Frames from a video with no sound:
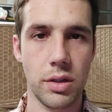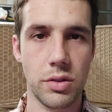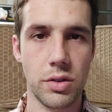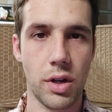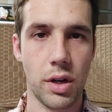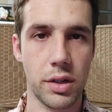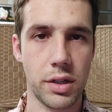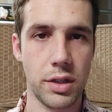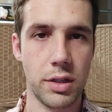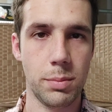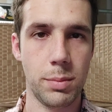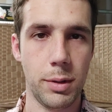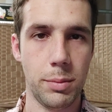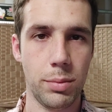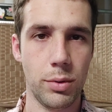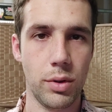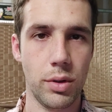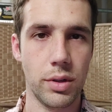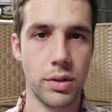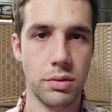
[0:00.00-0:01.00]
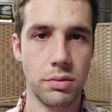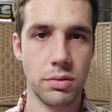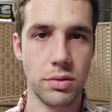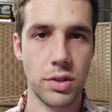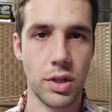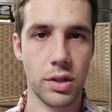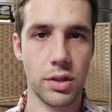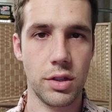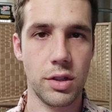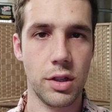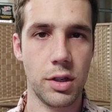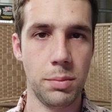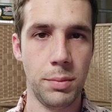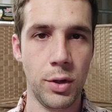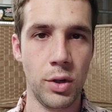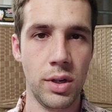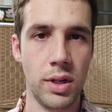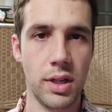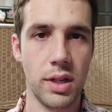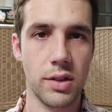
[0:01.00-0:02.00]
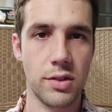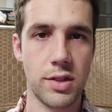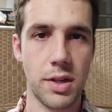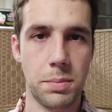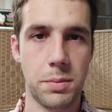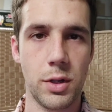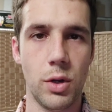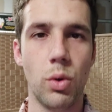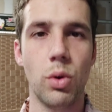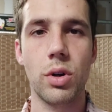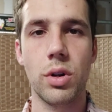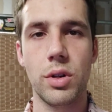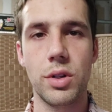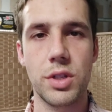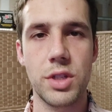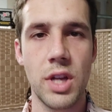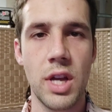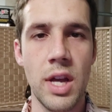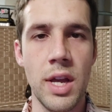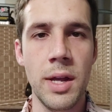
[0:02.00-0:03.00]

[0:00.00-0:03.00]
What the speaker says: talking to people and talking to the community, accepting orders.